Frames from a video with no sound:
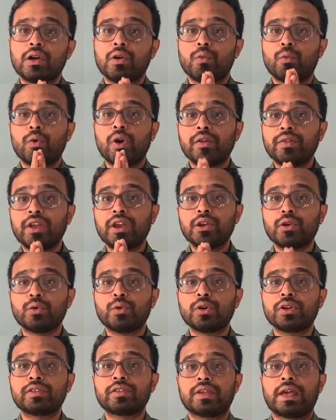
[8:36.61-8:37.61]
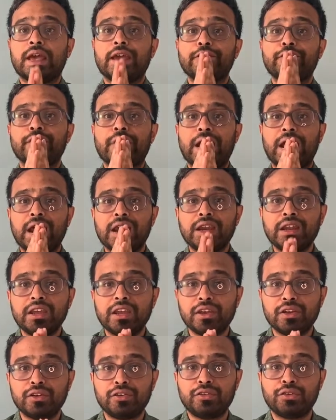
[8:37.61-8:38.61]
What they do is, if
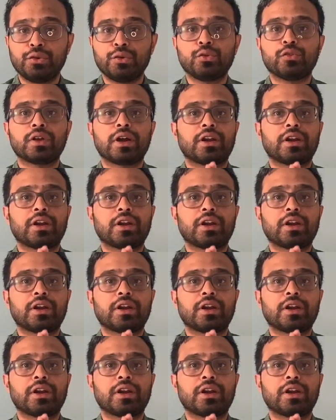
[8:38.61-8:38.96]
any issues